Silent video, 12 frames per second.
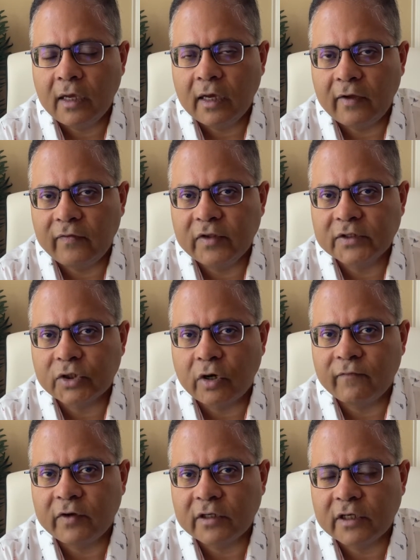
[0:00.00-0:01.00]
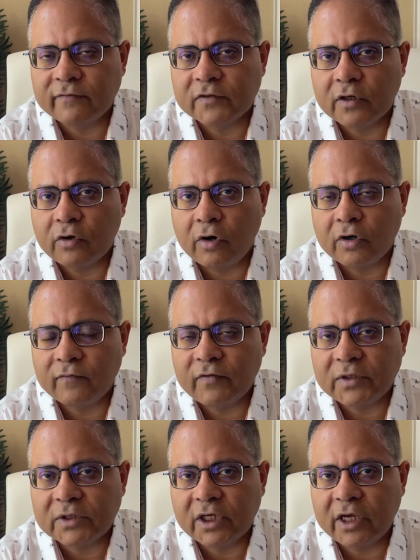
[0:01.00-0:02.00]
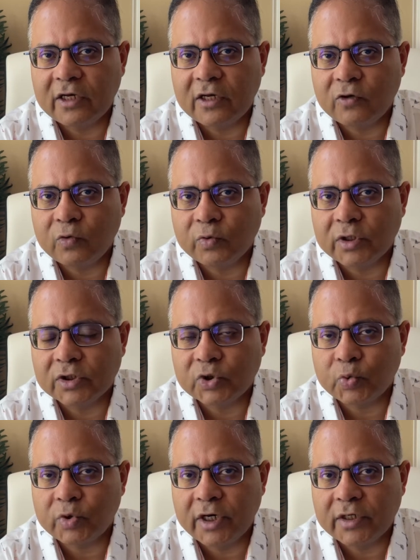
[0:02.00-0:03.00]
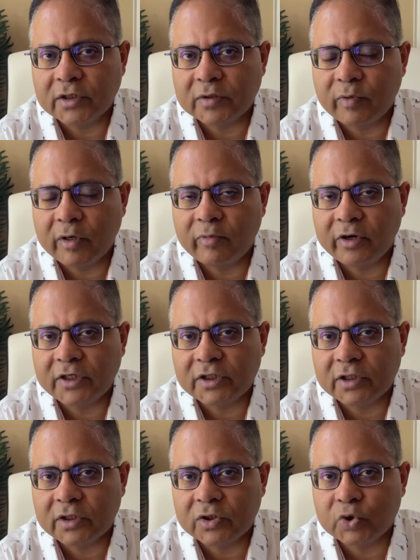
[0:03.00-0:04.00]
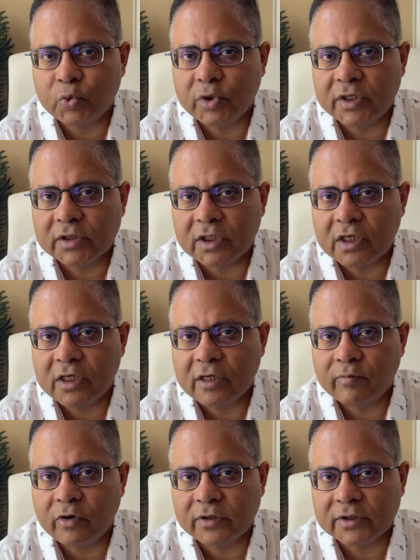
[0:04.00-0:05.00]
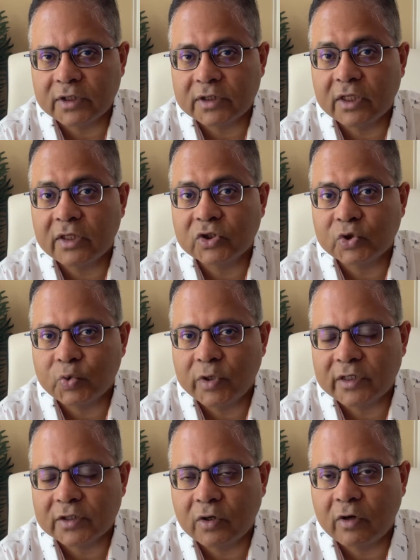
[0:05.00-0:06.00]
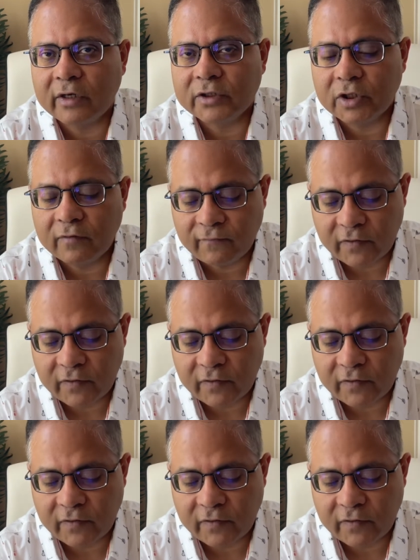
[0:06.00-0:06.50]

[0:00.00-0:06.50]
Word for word: and this often gives a lot of insight into the students preparation the students thinking process and the students knowledge of